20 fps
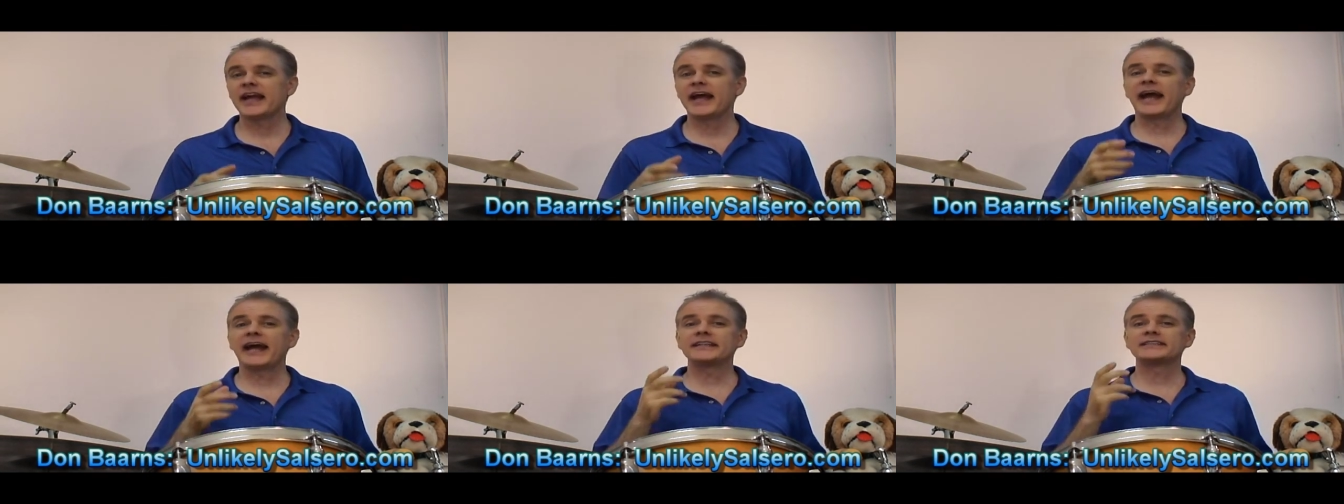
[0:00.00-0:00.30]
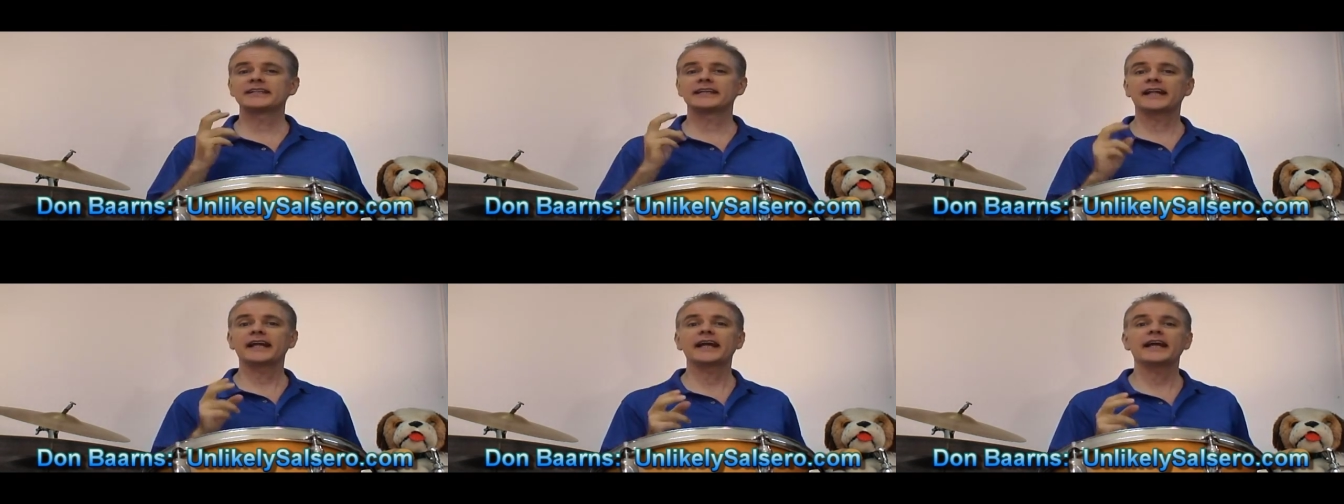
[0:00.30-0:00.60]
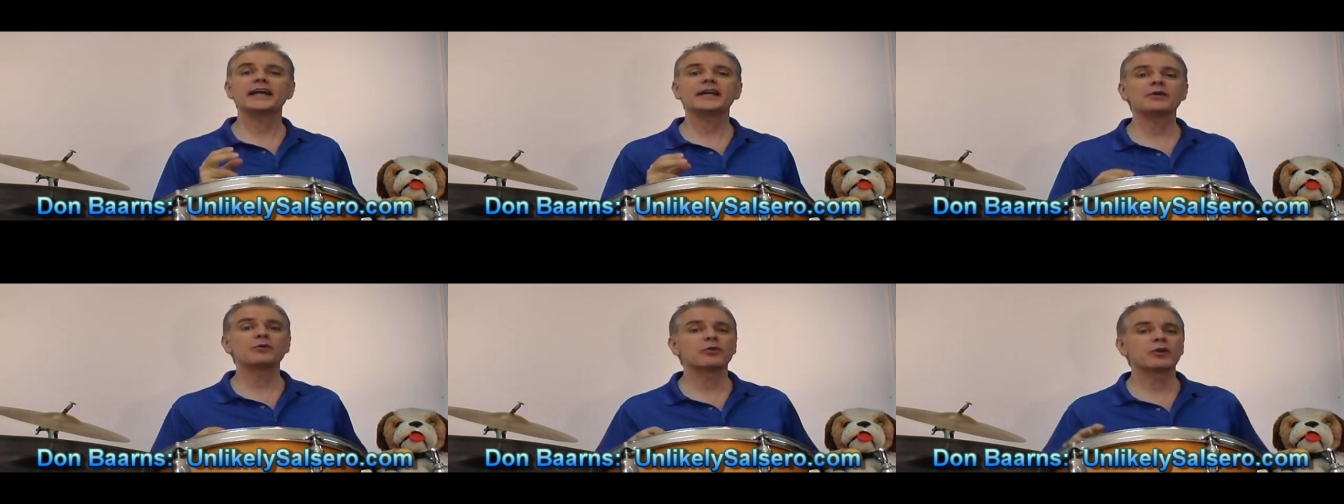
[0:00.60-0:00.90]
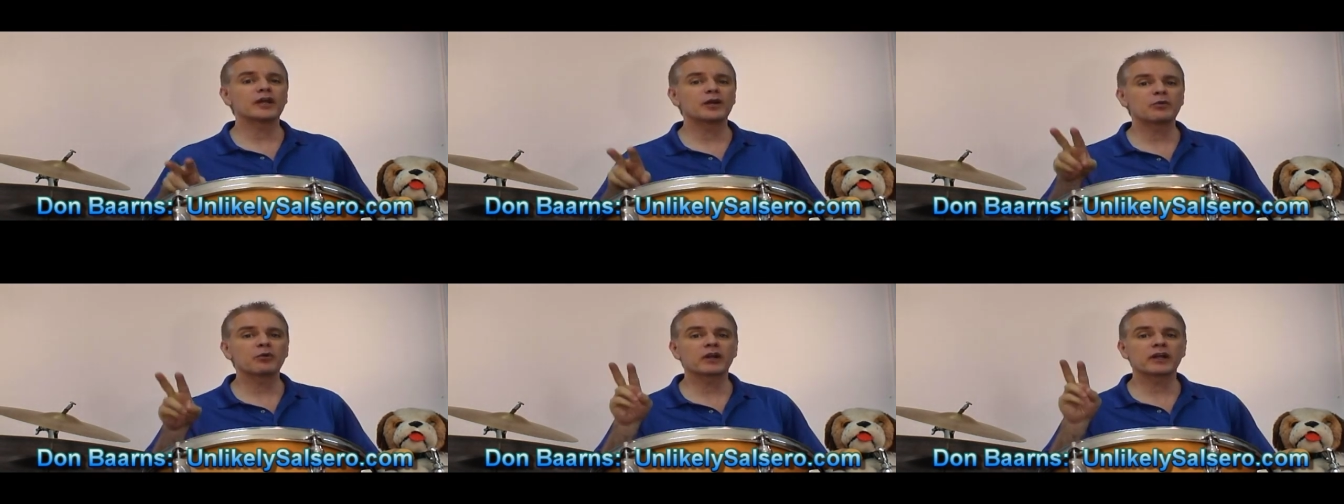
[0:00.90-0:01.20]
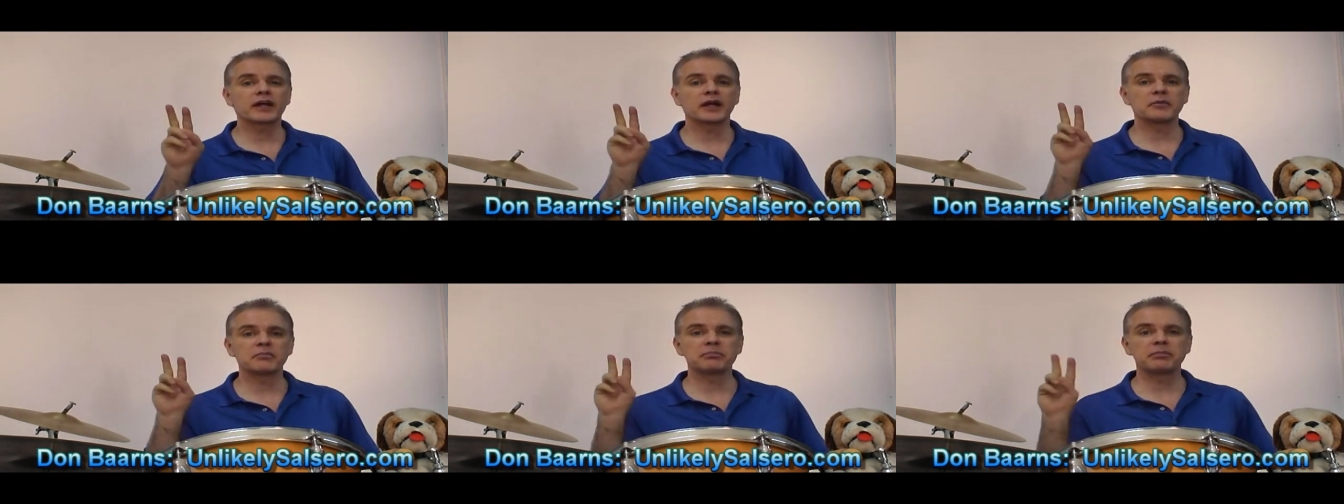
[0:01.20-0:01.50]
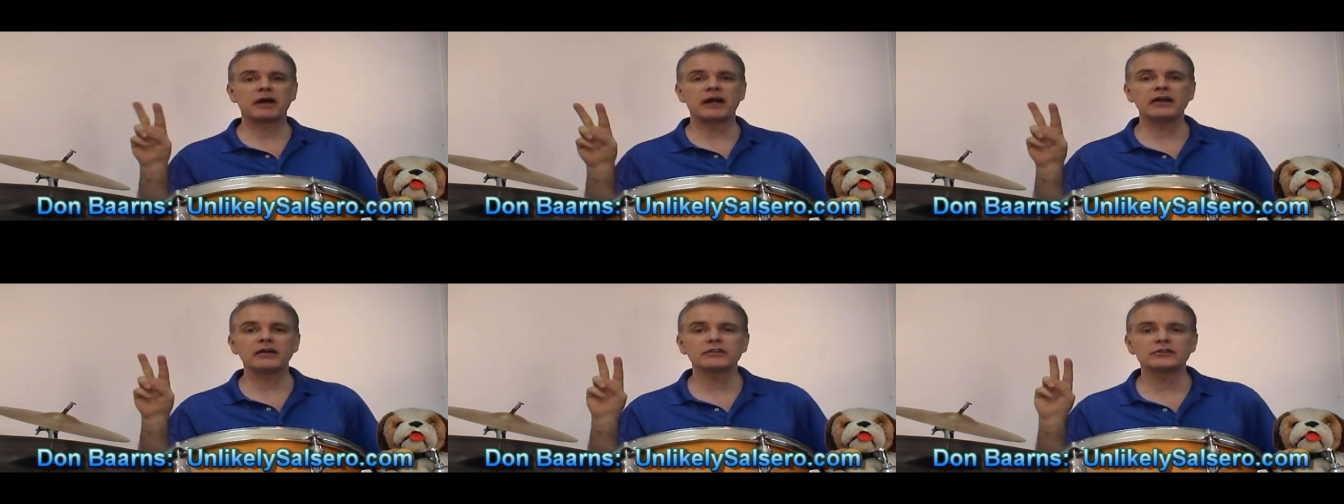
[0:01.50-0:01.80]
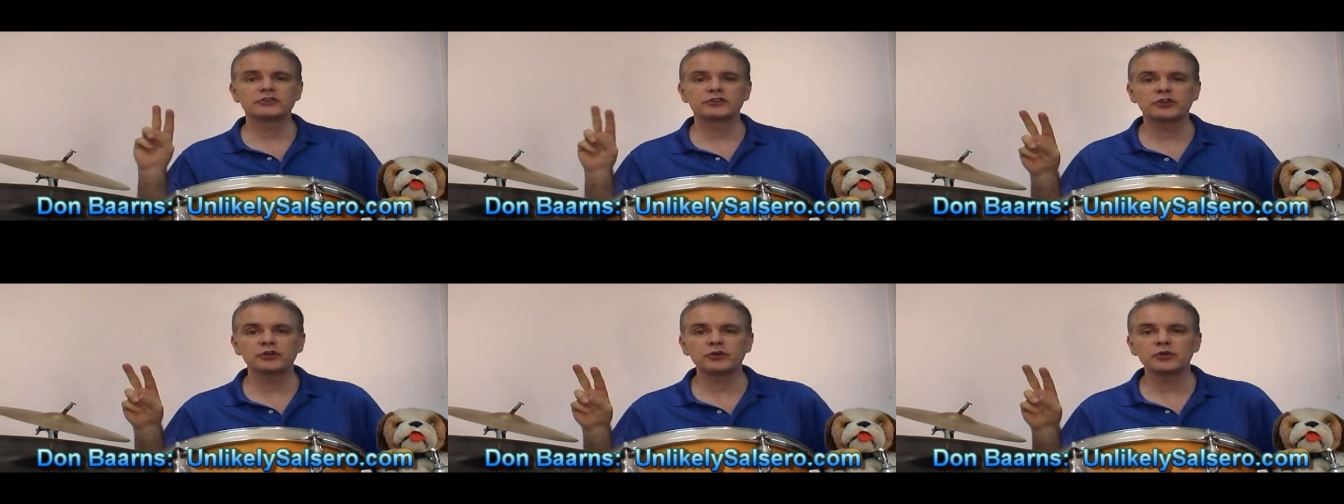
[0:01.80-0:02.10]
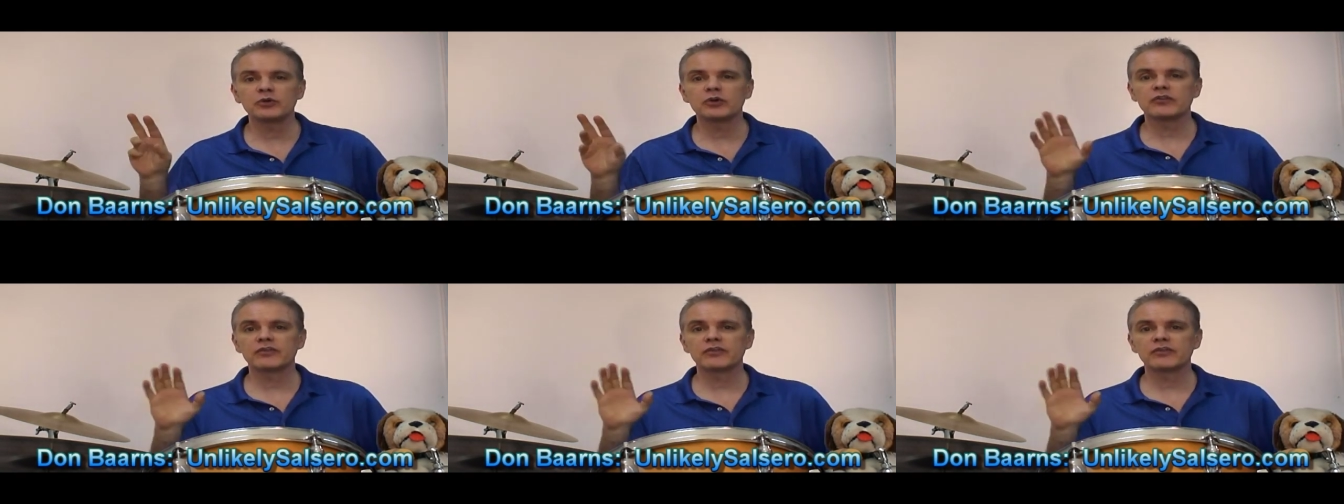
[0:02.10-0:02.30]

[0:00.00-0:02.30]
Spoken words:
And today we're going to work on part 2